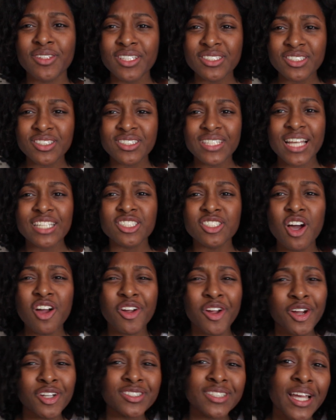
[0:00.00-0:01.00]
so this next
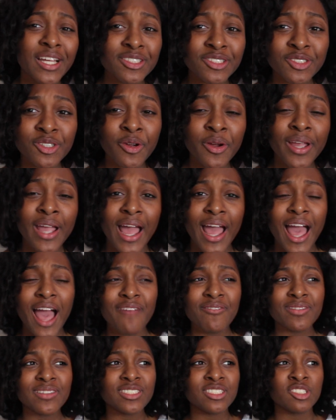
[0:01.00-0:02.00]
song, Her Side Story, I
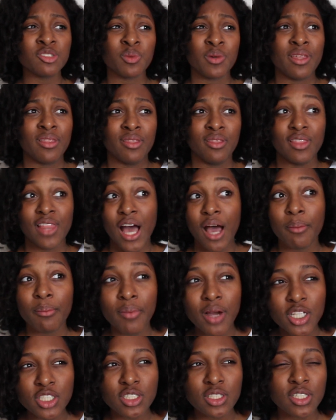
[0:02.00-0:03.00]
haven't listened to it that
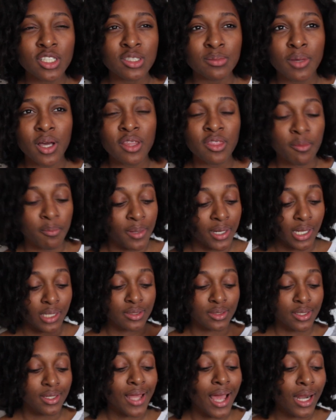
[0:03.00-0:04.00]
much this month, but I
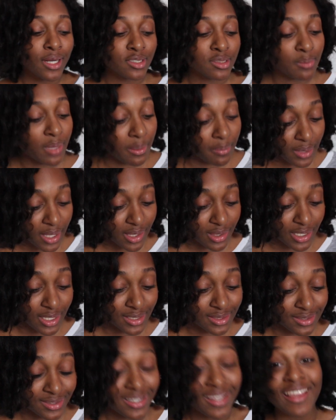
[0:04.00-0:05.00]
did add it to my
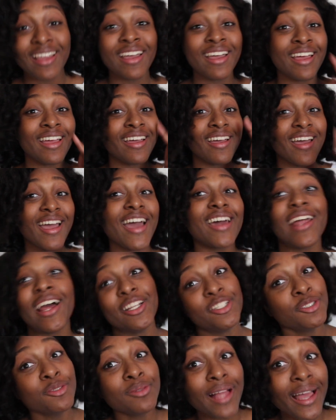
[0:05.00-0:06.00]
playlist, and
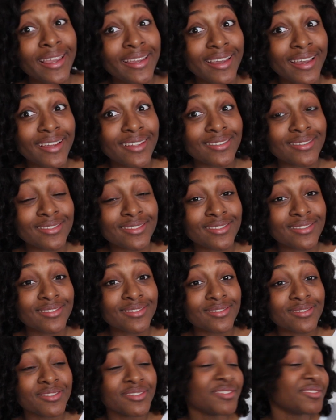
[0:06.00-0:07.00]
I do like it.
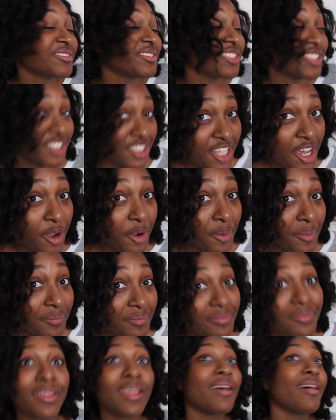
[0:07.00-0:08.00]
So,
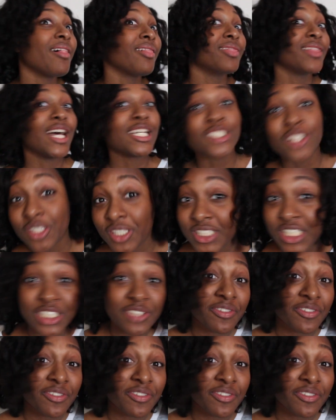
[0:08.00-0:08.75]
that's all the